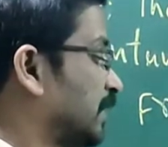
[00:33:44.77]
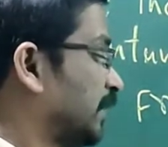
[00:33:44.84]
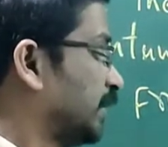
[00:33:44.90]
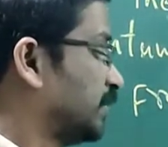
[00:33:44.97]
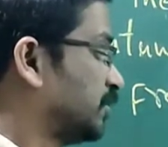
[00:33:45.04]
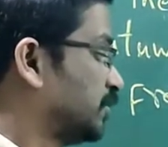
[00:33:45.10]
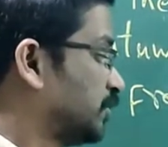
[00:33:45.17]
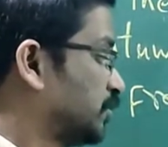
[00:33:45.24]

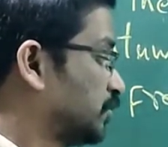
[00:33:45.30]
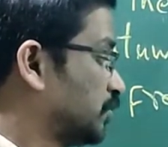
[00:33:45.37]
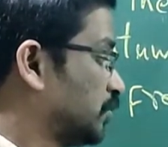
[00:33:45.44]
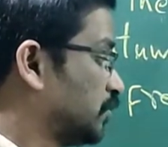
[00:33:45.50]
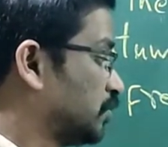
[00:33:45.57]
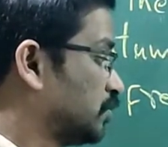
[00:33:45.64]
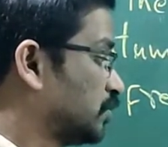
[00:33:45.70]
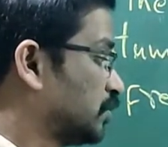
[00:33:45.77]
H is
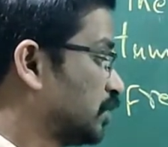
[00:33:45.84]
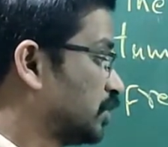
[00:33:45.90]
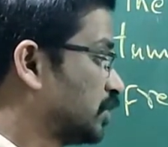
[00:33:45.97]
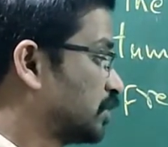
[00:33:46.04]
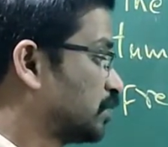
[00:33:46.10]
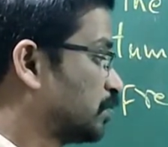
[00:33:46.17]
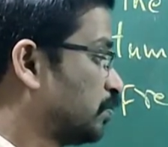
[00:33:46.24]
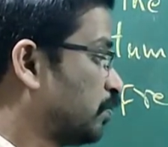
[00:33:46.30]
equal to
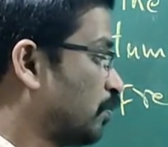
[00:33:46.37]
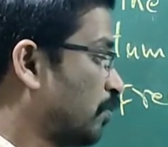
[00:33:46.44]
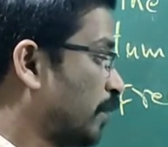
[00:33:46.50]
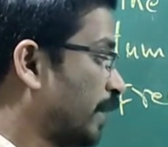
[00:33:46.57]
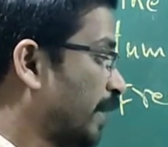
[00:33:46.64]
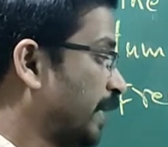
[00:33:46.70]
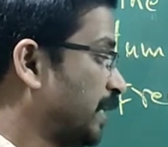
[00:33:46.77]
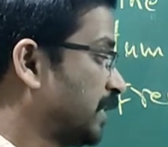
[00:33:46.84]

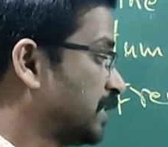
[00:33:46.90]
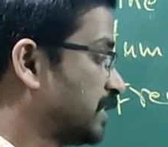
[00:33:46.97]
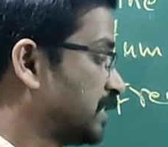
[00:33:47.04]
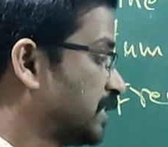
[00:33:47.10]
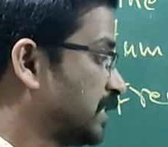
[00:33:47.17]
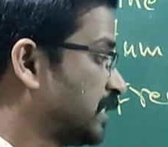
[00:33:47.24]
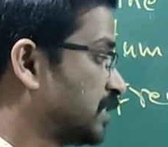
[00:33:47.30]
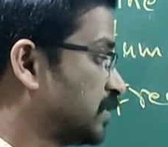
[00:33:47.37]

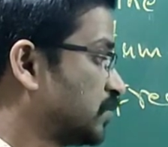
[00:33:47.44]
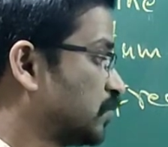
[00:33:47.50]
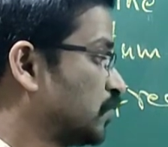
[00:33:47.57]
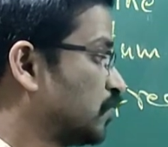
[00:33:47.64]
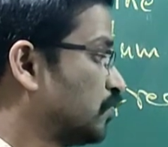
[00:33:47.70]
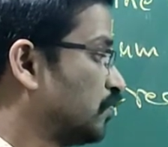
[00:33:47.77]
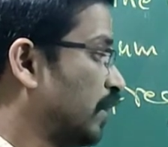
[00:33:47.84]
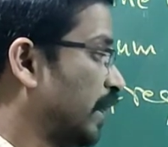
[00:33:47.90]

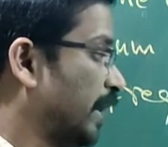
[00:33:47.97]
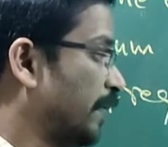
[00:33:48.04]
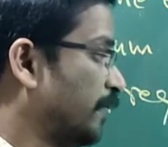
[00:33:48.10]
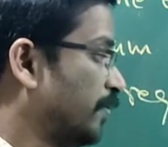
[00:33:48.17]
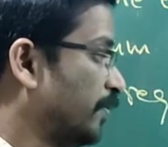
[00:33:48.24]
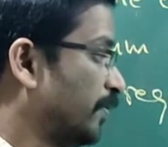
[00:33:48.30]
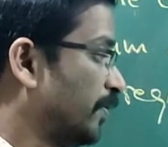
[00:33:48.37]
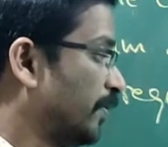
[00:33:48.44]

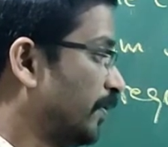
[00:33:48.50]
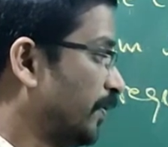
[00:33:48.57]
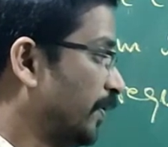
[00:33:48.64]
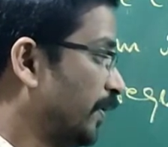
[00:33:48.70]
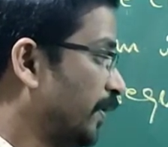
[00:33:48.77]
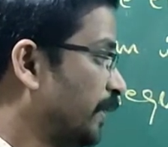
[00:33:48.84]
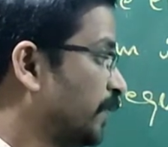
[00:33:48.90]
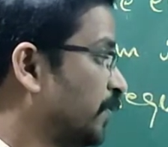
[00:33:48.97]
6.625
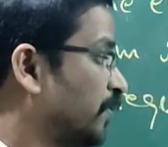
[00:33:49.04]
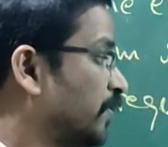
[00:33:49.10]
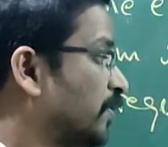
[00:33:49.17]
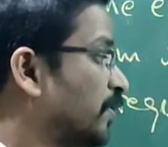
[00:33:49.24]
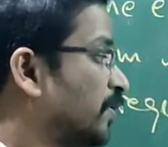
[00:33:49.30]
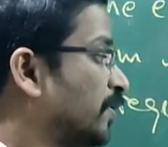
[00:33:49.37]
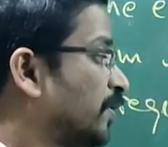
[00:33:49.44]
into